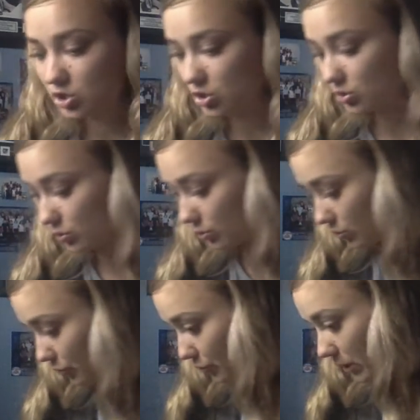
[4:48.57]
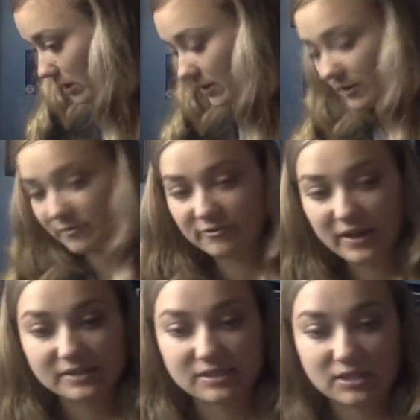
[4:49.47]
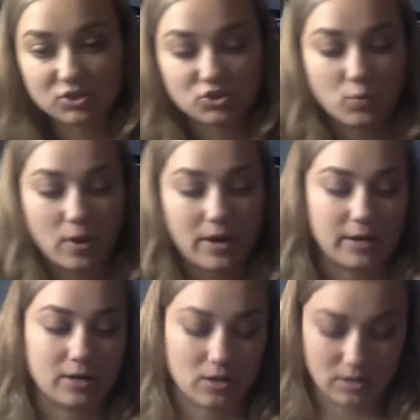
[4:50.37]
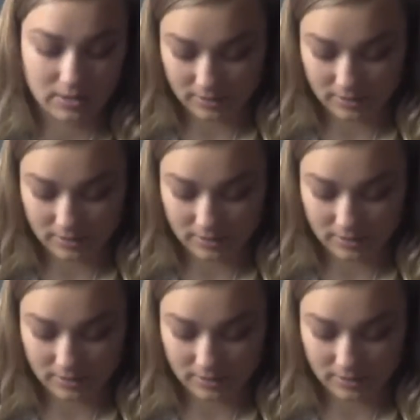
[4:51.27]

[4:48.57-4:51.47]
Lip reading: to fasten the twine on.